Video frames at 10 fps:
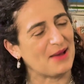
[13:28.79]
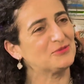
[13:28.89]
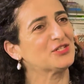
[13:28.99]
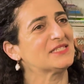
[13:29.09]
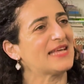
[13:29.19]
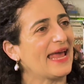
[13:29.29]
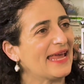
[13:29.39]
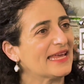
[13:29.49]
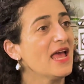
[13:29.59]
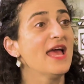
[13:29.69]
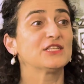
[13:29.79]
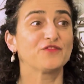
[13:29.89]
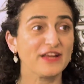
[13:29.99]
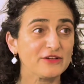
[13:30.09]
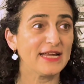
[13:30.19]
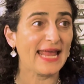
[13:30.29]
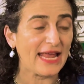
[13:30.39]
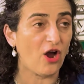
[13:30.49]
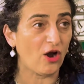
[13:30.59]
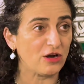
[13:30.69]
I'm just saying it's very
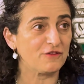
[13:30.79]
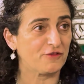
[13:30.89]
hard